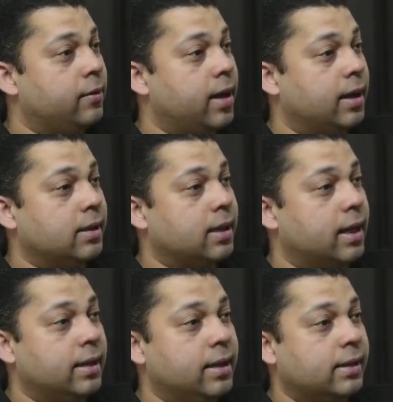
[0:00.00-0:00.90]
we are
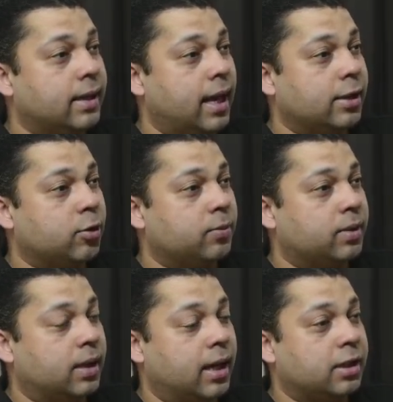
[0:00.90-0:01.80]
inside the
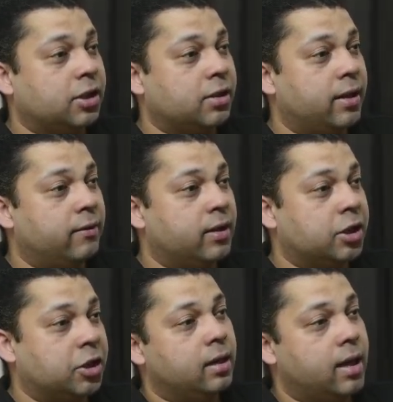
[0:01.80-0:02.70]

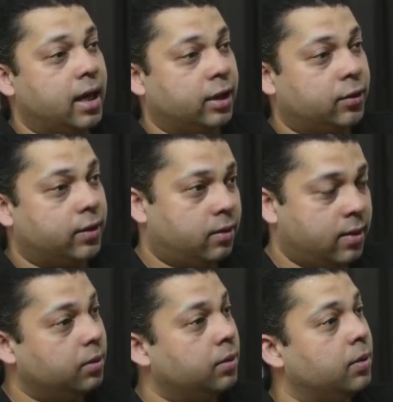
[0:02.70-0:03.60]
/home/devrishi directory,
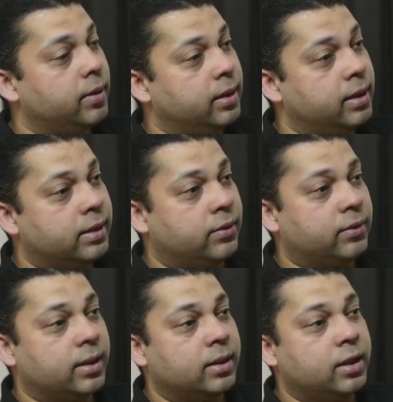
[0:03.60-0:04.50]
right? This
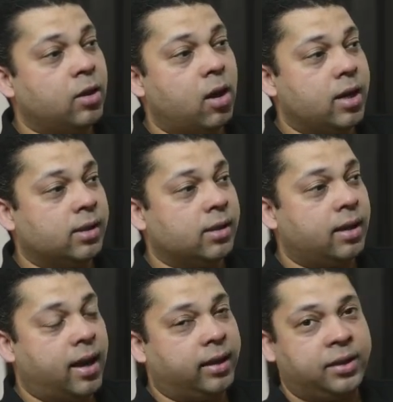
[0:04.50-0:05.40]
is the
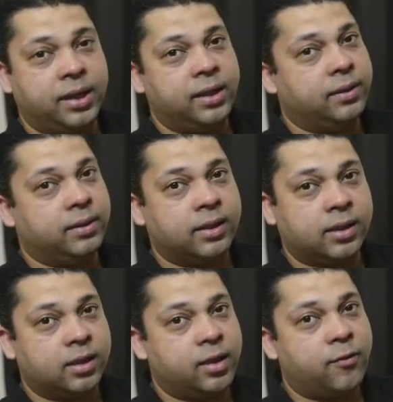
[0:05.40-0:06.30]
original directory. This
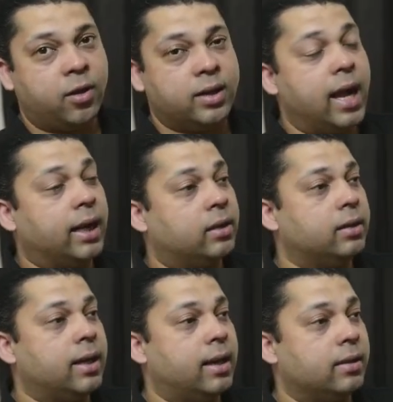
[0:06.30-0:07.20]
is the default
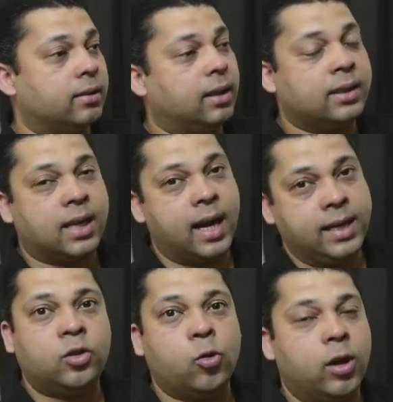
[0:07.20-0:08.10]
directory that is
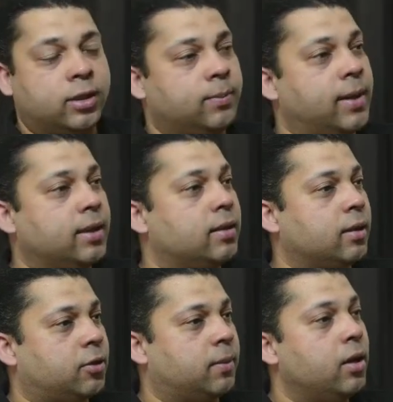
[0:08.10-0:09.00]
assigned to us by the
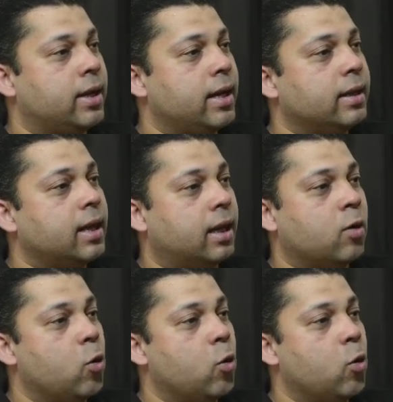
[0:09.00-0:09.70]
system. Okay, our